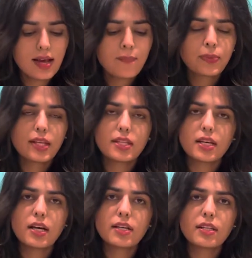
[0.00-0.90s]
And the third
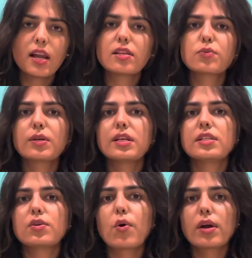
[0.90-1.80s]
and the last one is
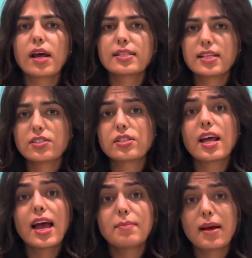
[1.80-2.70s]
organization
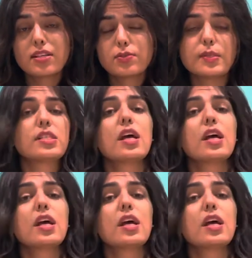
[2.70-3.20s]
and management,